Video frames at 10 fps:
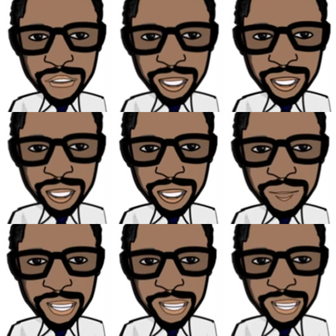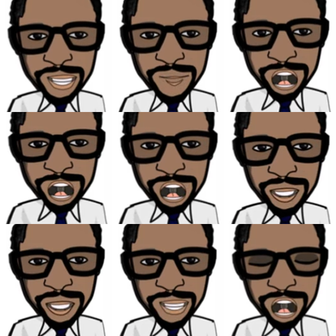You see,
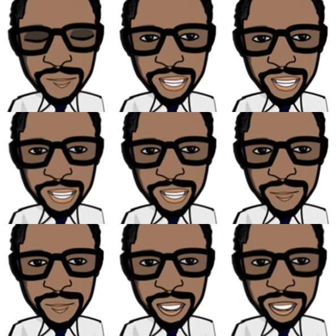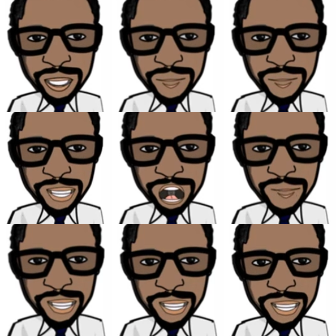languages all
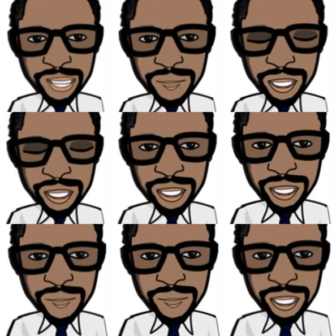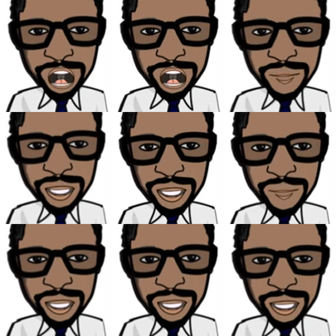start with parts of
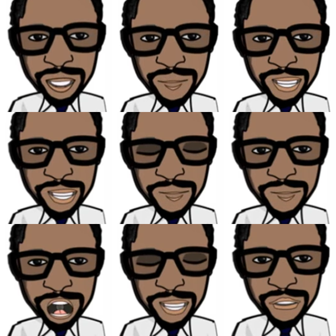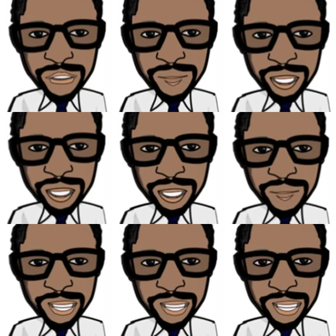speech.
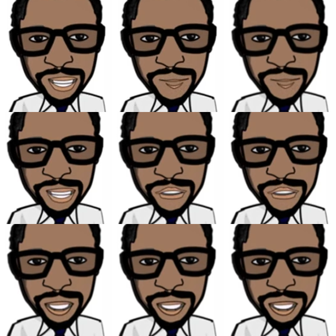Art is no different.